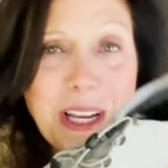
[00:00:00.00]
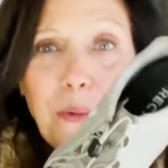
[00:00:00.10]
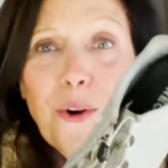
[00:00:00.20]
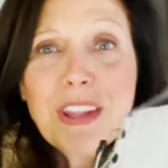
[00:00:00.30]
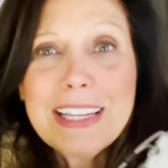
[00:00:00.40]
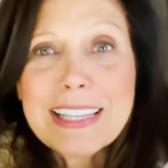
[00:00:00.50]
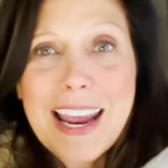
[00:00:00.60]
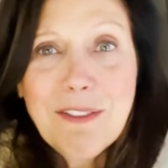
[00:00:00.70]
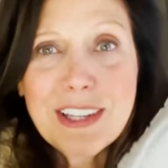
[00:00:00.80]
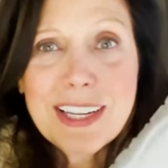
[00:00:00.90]
I wore these
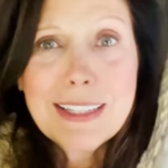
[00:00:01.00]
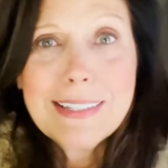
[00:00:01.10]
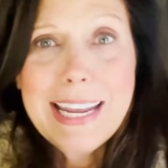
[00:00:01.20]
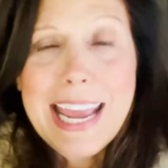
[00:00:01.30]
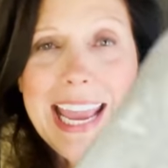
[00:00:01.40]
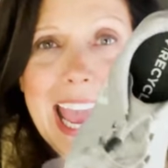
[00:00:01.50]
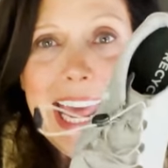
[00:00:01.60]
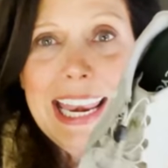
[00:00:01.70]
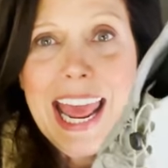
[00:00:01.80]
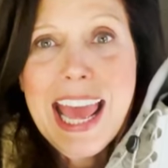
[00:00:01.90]
every single day
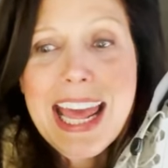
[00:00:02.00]
and